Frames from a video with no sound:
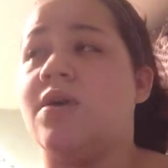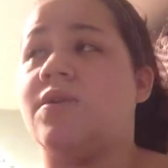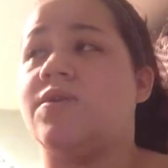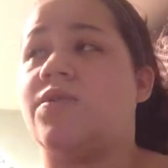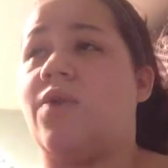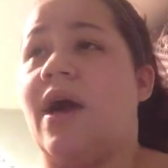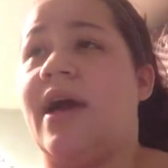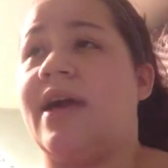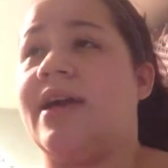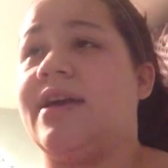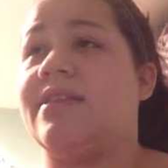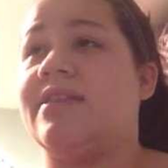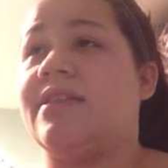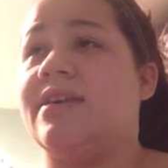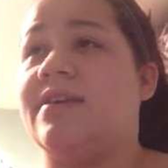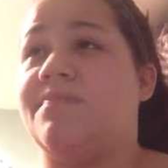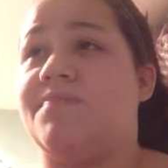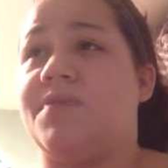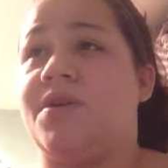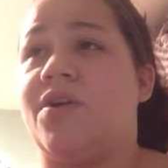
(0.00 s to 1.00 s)
So I get
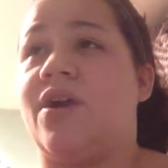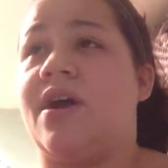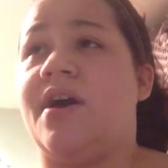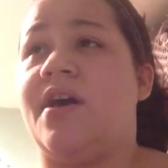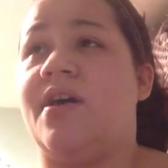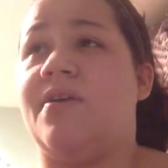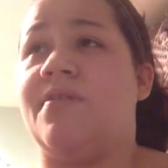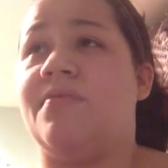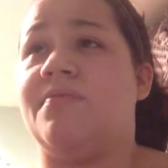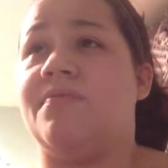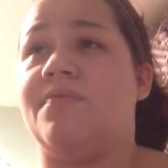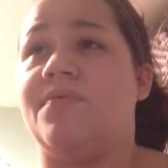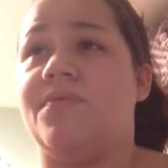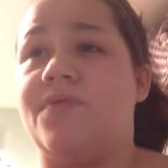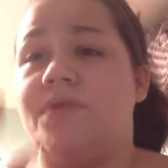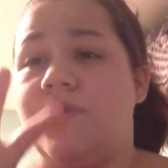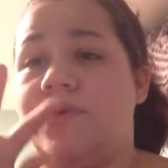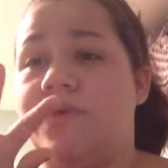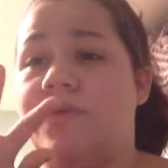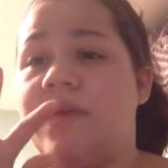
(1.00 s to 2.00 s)
the Purell
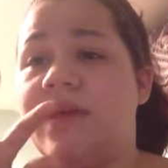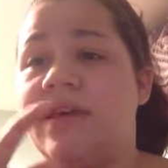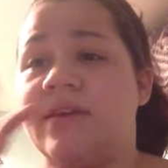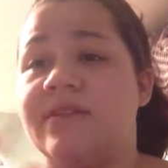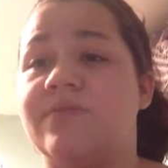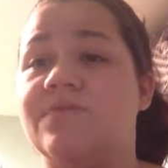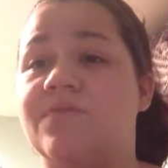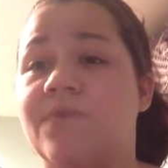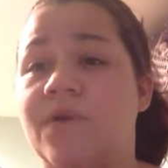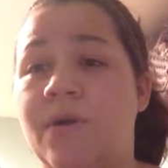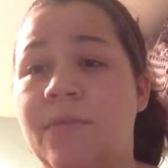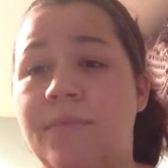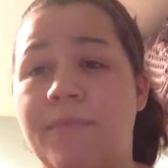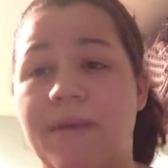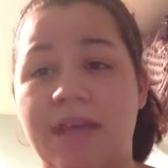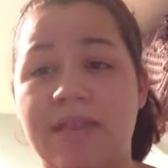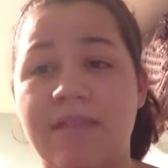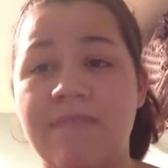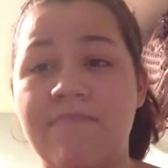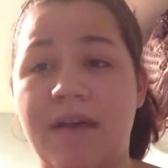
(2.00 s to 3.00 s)
little things from
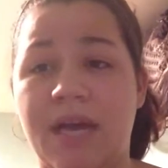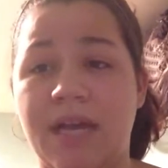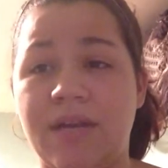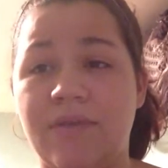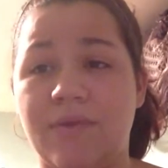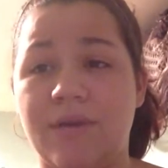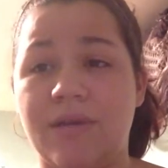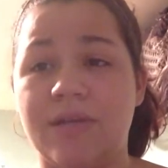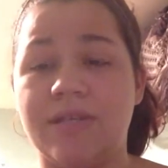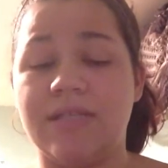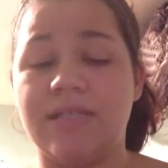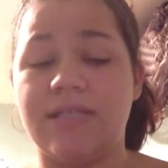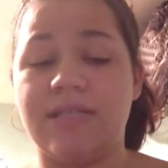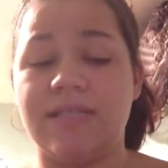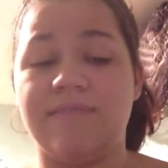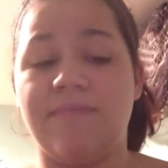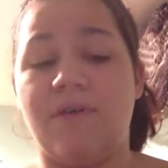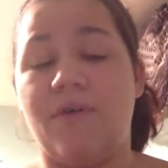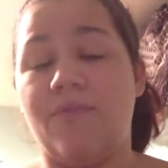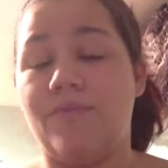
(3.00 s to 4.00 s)
Bath & Body Works. They
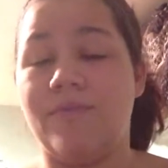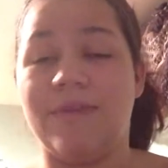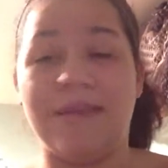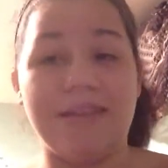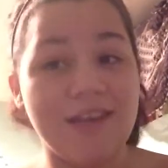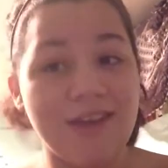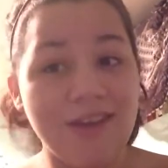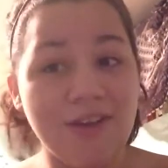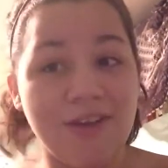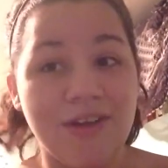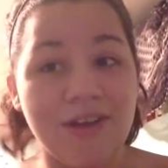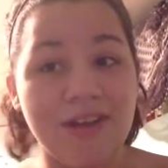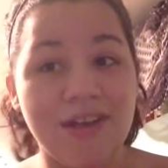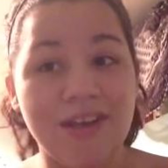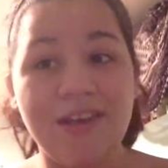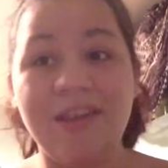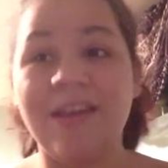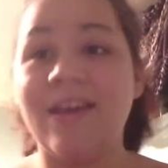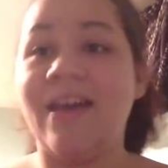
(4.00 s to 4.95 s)
smell really good.